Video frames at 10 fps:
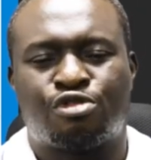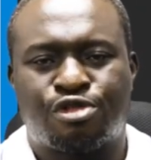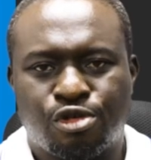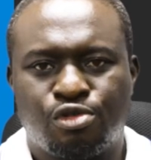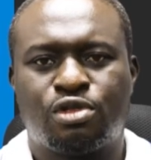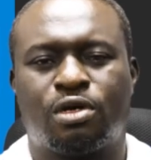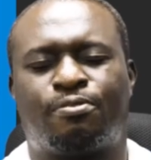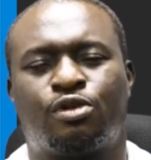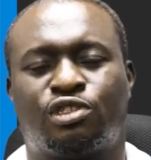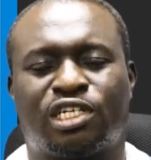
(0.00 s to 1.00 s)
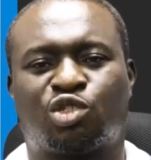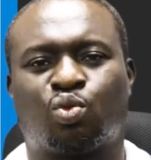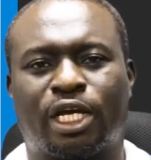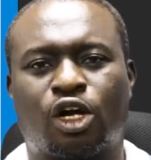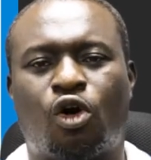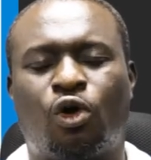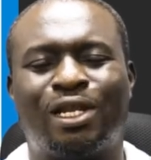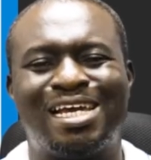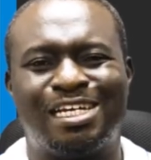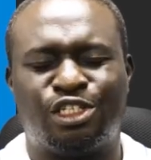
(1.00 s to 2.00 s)
through the process we
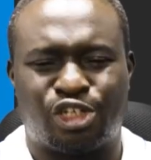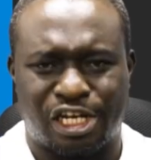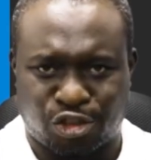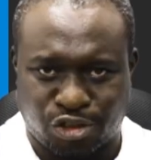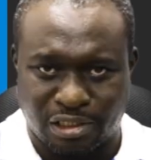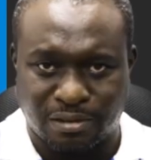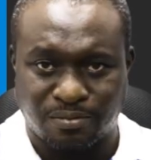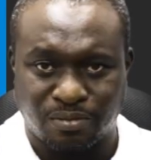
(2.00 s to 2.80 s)
call egestion.